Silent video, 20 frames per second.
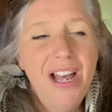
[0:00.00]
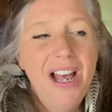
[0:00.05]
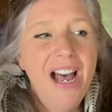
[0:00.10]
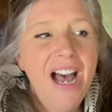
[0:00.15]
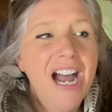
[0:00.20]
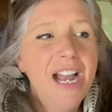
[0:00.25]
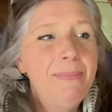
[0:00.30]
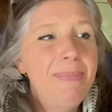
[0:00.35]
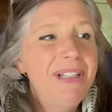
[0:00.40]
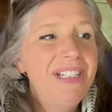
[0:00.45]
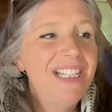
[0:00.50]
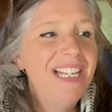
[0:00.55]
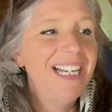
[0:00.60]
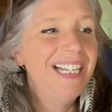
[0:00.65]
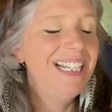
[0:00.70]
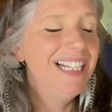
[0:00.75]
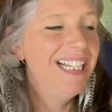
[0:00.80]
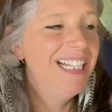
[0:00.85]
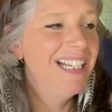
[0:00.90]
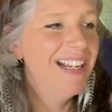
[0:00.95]
I
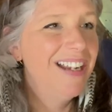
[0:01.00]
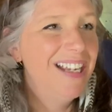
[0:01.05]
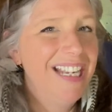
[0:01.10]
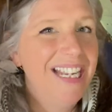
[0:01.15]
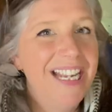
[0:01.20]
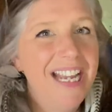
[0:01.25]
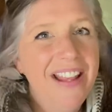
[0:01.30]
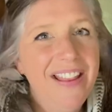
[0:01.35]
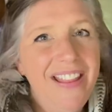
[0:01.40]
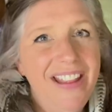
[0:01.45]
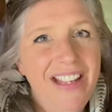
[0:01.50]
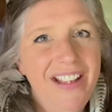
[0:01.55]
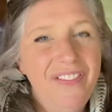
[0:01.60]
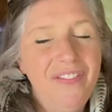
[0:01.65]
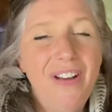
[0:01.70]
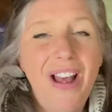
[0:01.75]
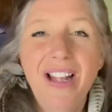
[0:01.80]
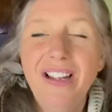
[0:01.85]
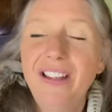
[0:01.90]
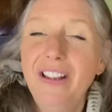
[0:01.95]
particularly like the
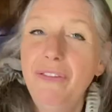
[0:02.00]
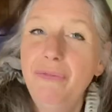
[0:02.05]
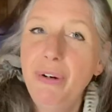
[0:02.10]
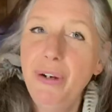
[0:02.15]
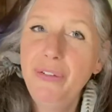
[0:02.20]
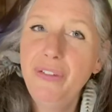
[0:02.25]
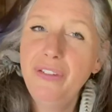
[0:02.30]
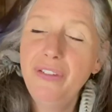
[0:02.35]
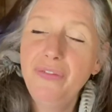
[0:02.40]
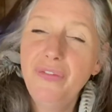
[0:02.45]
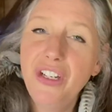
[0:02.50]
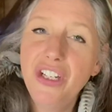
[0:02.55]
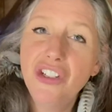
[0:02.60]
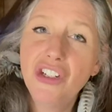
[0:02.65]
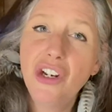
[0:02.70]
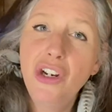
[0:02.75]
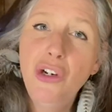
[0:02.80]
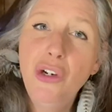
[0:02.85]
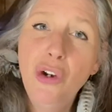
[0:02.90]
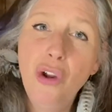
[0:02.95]
fact that roses
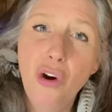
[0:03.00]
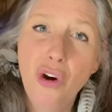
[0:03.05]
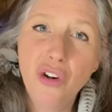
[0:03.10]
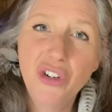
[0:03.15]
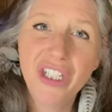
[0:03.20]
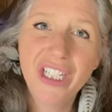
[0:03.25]
feature a lot